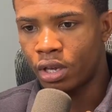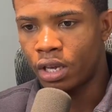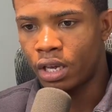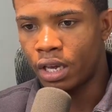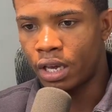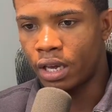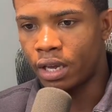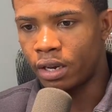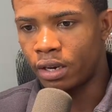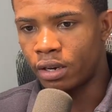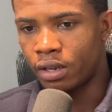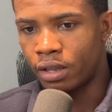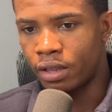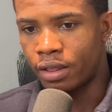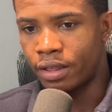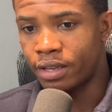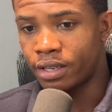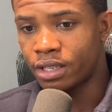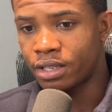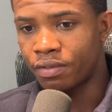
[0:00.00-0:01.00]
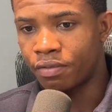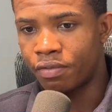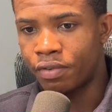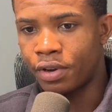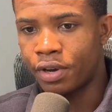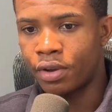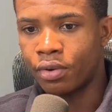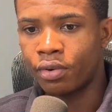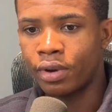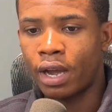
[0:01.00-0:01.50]
in this
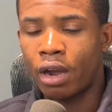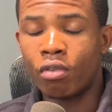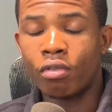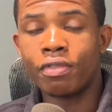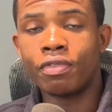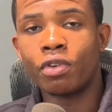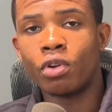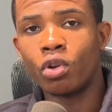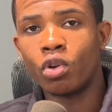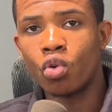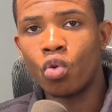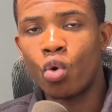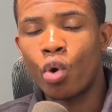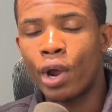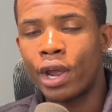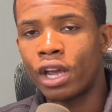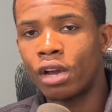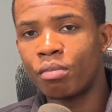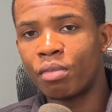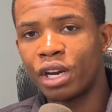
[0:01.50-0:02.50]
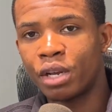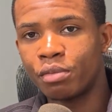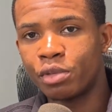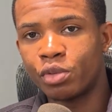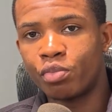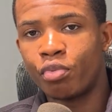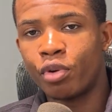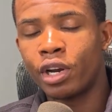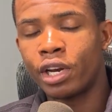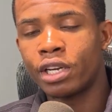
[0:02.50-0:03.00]
video. Now, if you don't know who I am, my name is
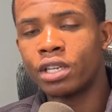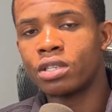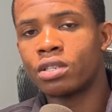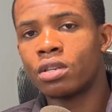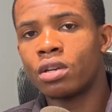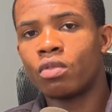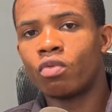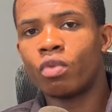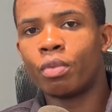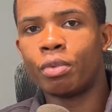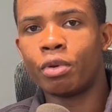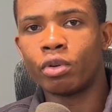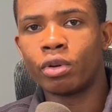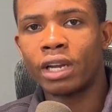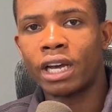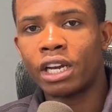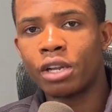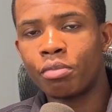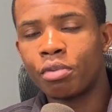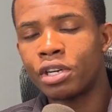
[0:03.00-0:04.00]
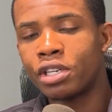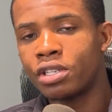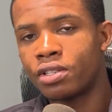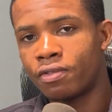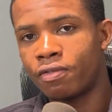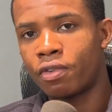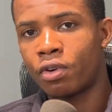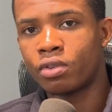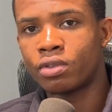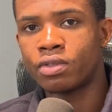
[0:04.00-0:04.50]
Brilliance. We build landing pages and
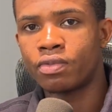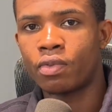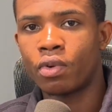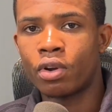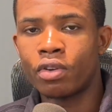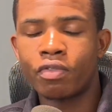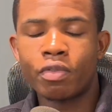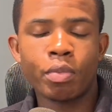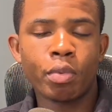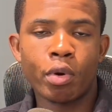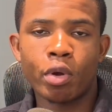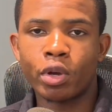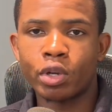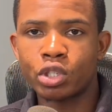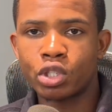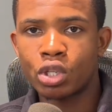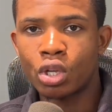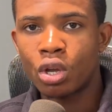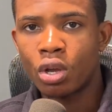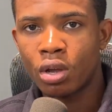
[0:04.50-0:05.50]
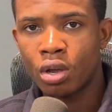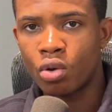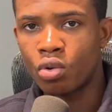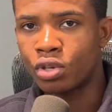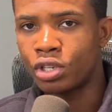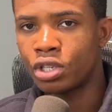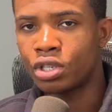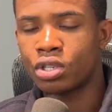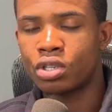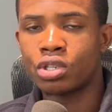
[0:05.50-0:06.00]
funnels for info products,
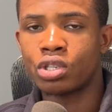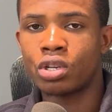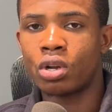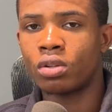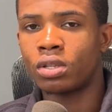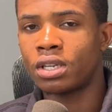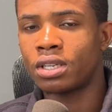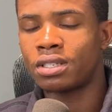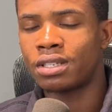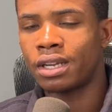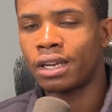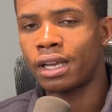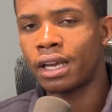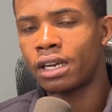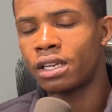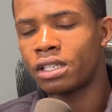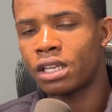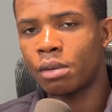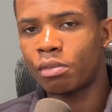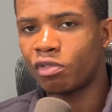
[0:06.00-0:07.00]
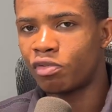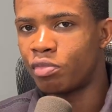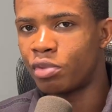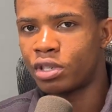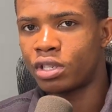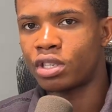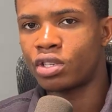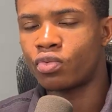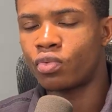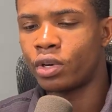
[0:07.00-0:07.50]
coaches, consultants, and any type of
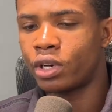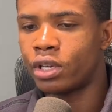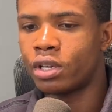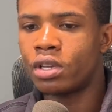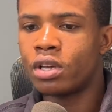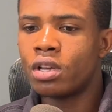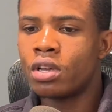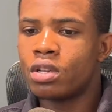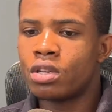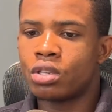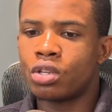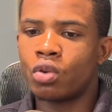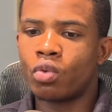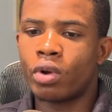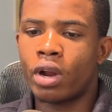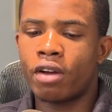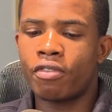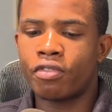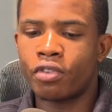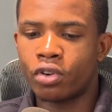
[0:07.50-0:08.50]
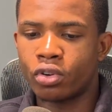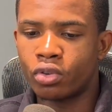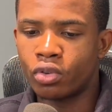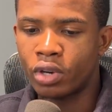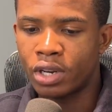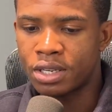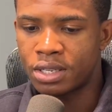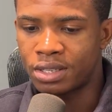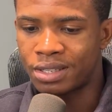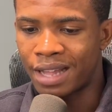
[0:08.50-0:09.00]
business really. So without further ado,
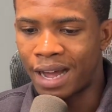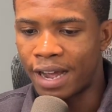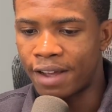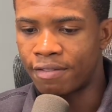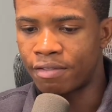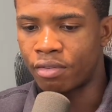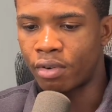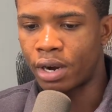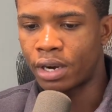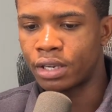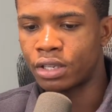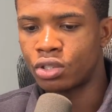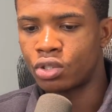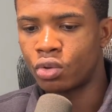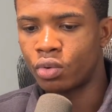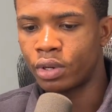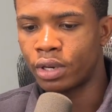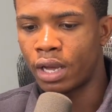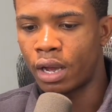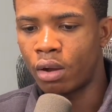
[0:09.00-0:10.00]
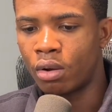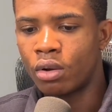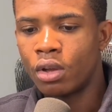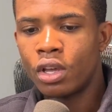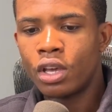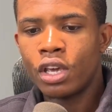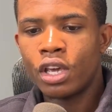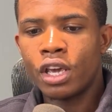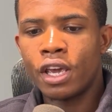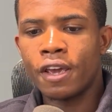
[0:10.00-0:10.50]
let's dive right into it. Now,
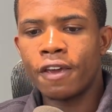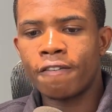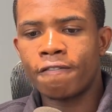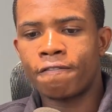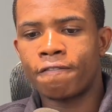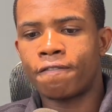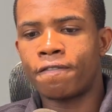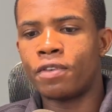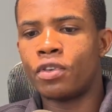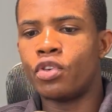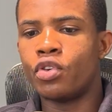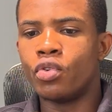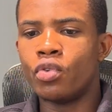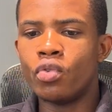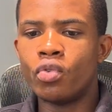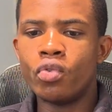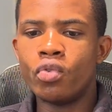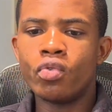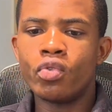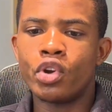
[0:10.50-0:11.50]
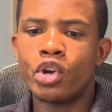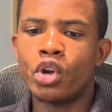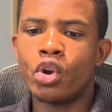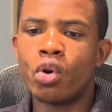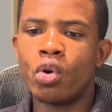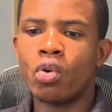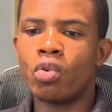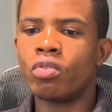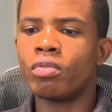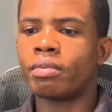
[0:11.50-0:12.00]
if you
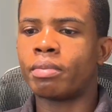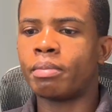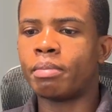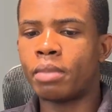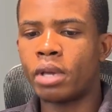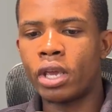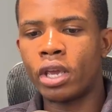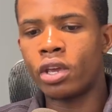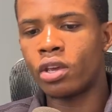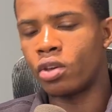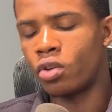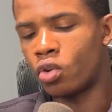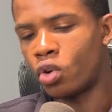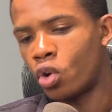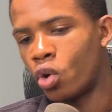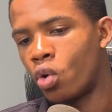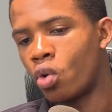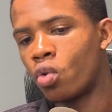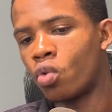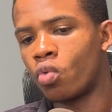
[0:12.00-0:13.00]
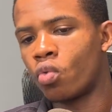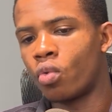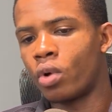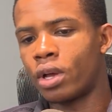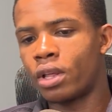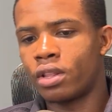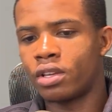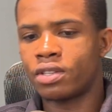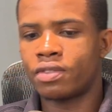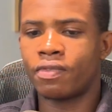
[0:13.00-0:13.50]
know me, you know where
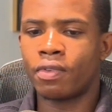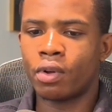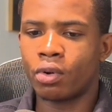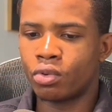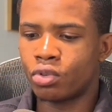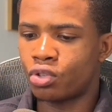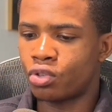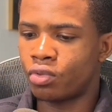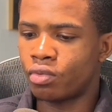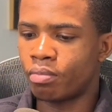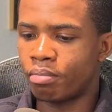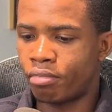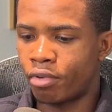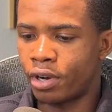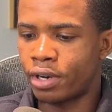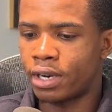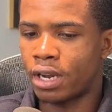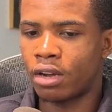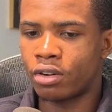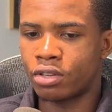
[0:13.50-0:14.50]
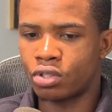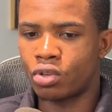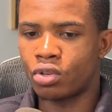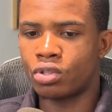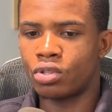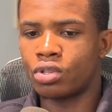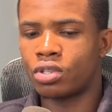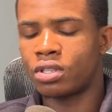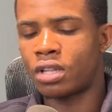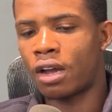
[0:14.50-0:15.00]
this funnel breakdown is going
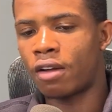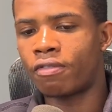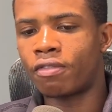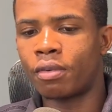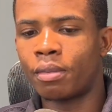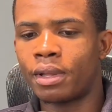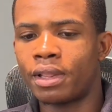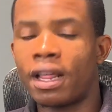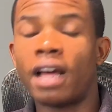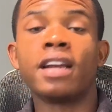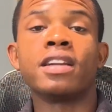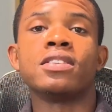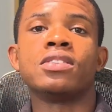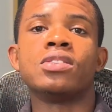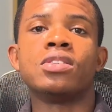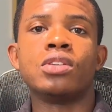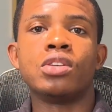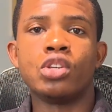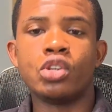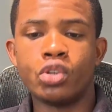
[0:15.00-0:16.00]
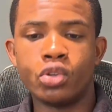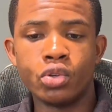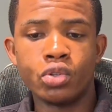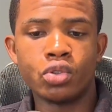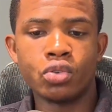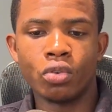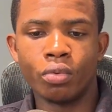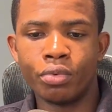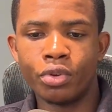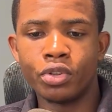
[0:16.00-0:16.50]
to start from, and that is
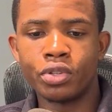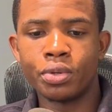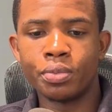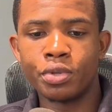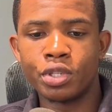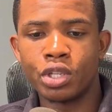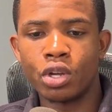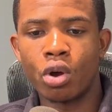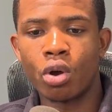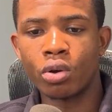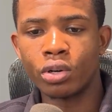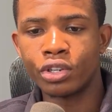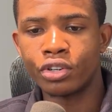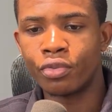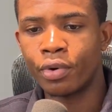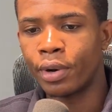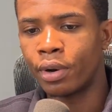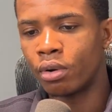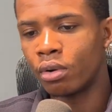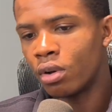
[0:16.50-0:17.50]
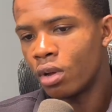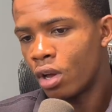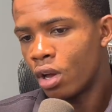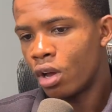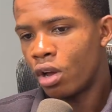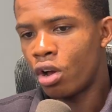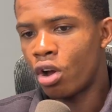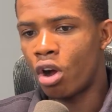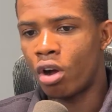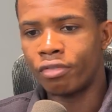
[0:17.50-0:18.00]
YouTube. YouTube is the holy grail
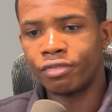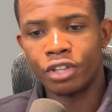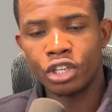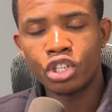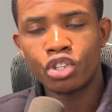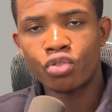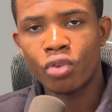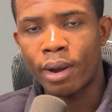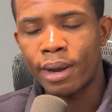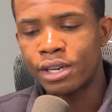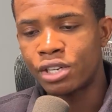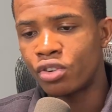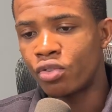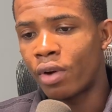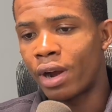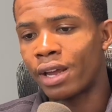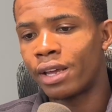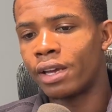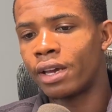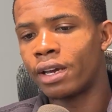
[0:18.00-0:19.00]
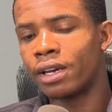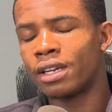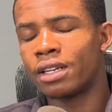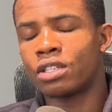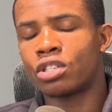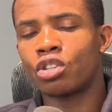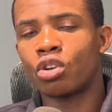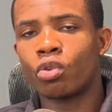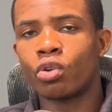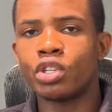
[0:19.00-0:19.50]
of this strategy right here. It's
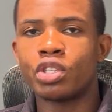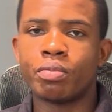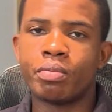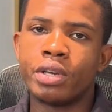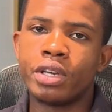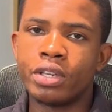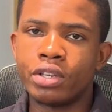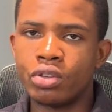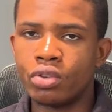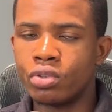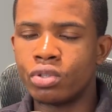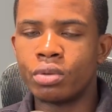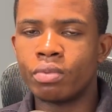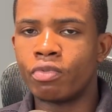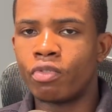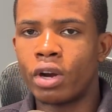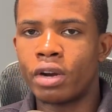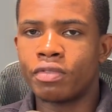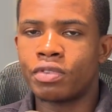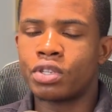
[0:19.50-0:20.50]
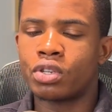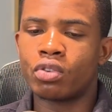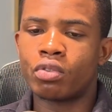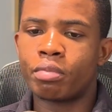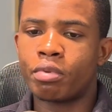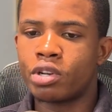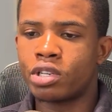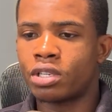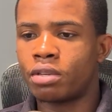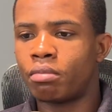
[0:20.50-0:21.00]
not going to be YouTube for every single
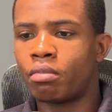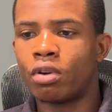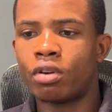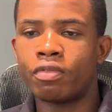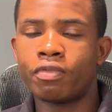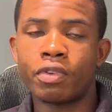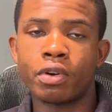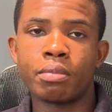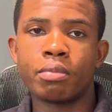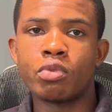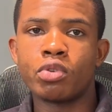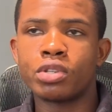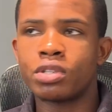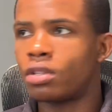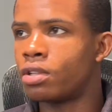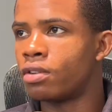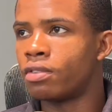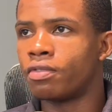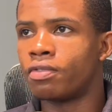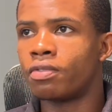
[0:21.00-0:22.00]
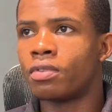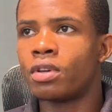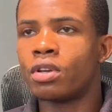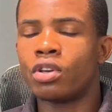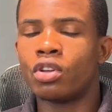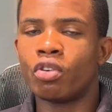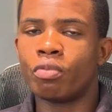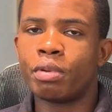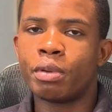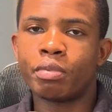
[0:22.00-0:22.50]
person, but for the most of
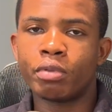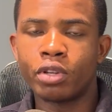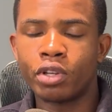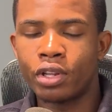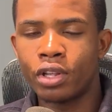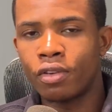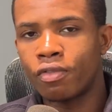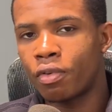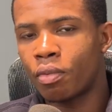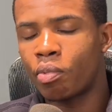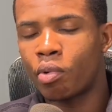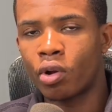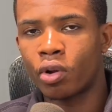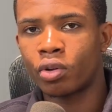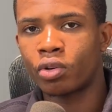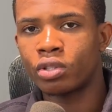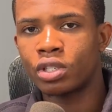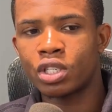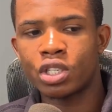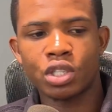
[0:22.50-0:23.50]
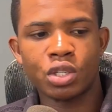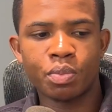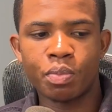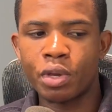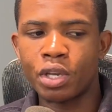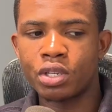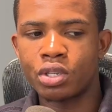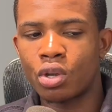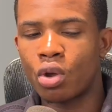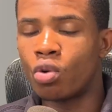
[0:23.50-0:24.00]
people in the info product
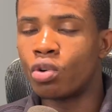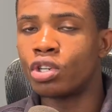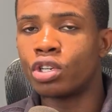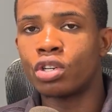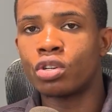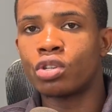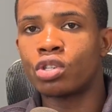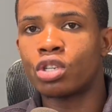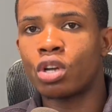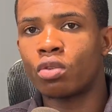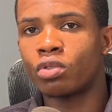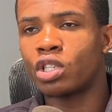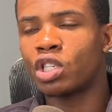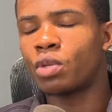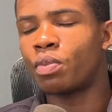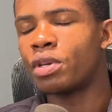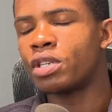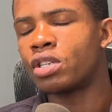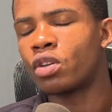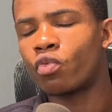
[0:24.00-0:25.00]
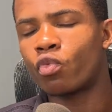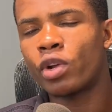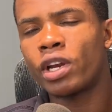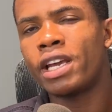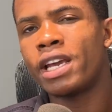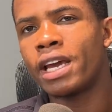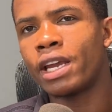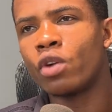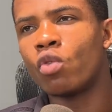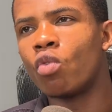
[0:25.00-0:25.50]
space, coaching, and consulting space, and really
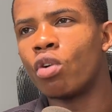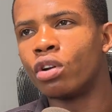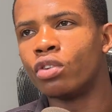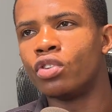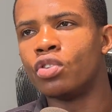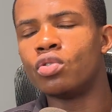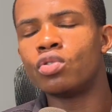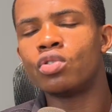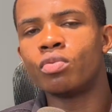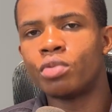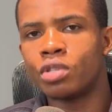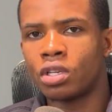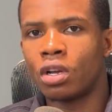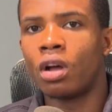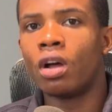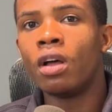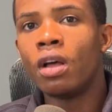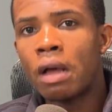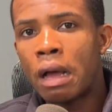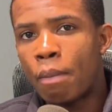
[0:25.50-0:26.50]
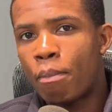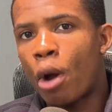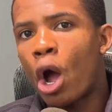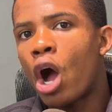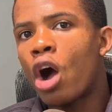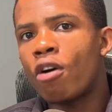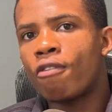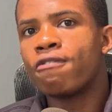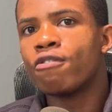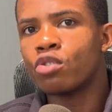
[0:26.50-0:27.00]
anyone, YouTube is a
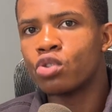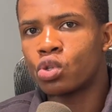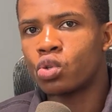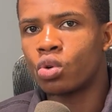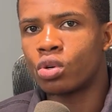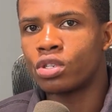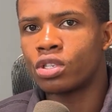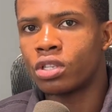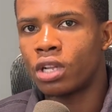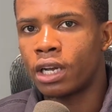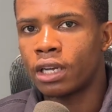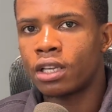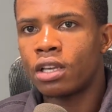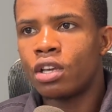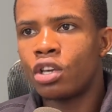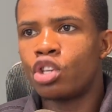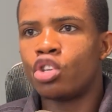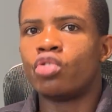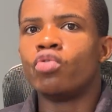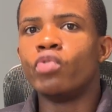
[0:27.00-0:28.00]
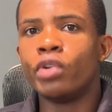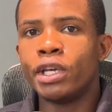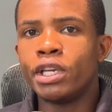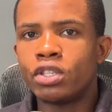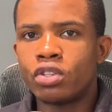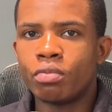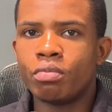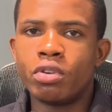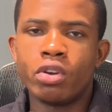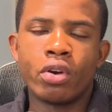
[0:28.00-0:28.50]
powerful source. Like, you need
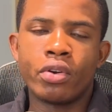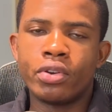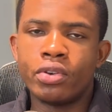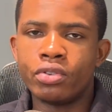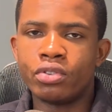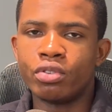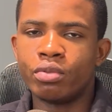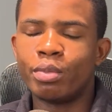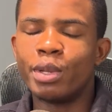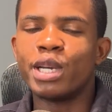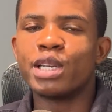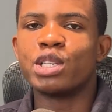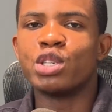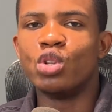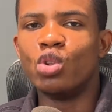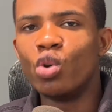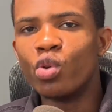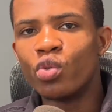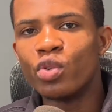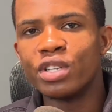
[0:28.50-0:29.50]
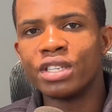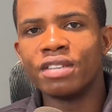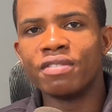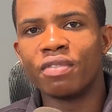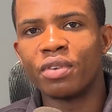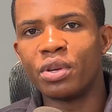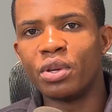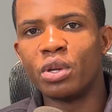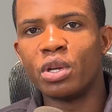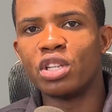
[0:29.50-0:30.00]
to be on YouTube. There's no reason for
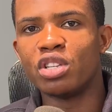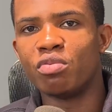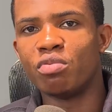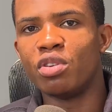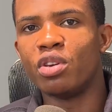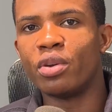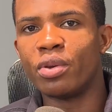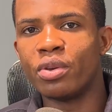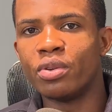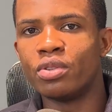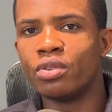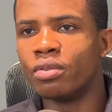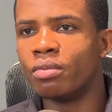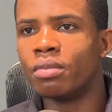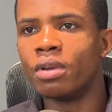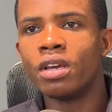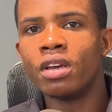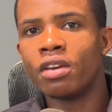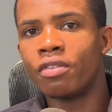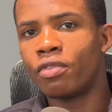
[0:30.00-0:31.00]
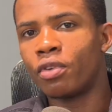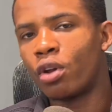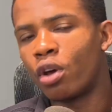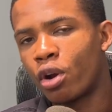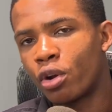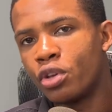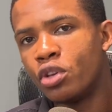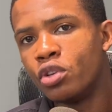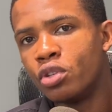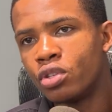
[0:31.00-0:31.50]
you not to be on YouTube. If you're not on
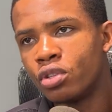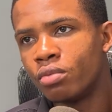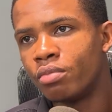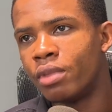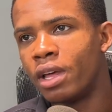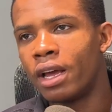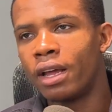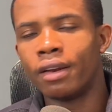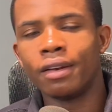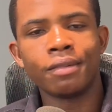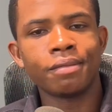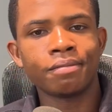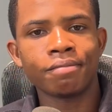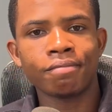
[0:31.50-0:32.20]
YouTube, then